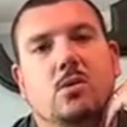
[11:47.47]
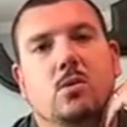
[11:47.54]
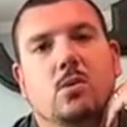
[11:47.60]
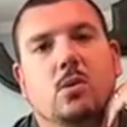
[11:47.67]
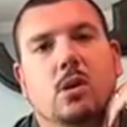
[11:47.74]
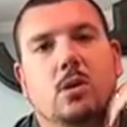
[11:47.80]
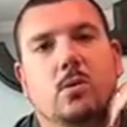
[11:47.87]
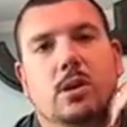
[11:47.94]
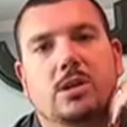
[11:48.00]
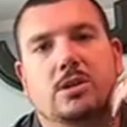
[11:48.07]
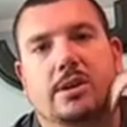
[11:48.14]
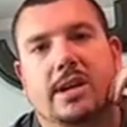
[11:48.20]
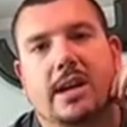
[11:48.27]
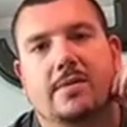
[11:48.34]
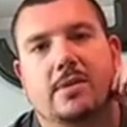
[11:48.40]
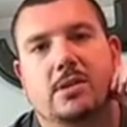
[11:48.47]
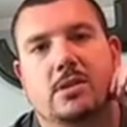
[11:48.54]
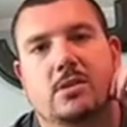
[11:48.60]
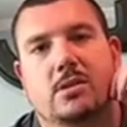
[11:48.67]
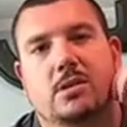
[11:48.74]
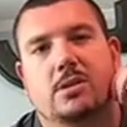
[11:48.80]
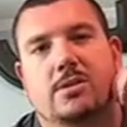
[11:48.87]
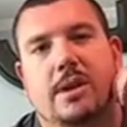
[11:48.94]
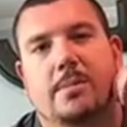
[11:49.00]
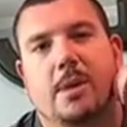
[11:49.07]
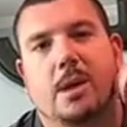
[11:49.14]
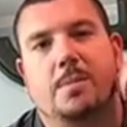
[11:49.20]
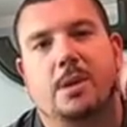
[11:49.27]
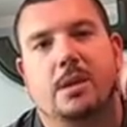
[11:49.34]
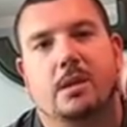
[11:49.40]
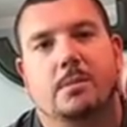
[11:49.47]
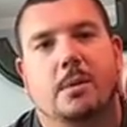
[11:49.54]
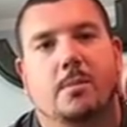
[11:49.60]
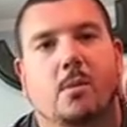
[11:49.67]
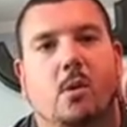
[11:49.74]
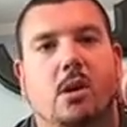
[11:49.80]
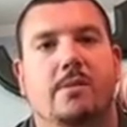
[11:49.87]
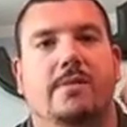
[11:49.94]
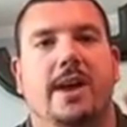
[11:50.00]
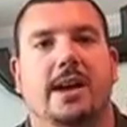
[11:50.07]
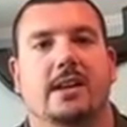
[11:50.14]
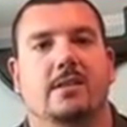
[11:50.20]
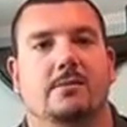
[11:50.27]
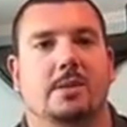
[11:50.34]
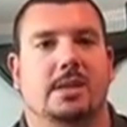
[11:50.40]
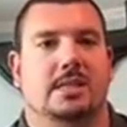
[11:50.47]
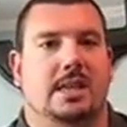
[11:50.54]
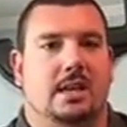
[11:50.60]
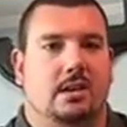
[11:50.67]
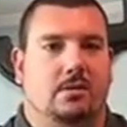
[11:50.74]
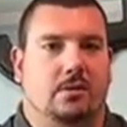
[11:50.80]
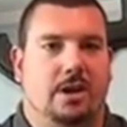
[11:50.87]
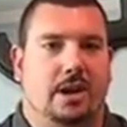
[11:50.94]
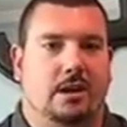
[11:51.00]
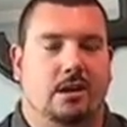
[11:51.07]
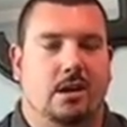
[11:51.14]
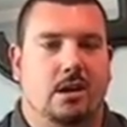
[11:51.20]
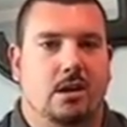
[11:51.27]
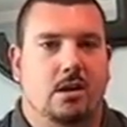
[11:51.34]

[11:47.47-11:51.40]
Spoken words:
or what you could have the students do that might be a little bit more effective because they could read